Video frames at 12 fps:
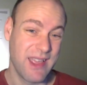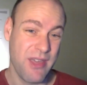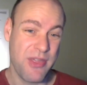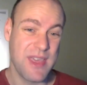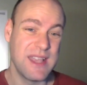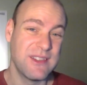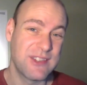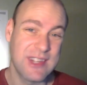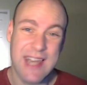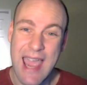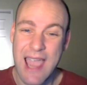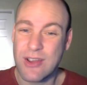things
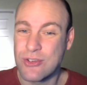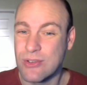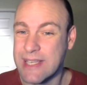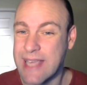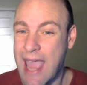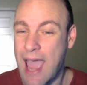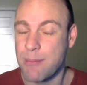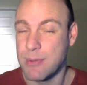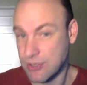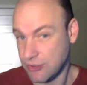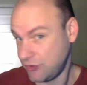that actually happened,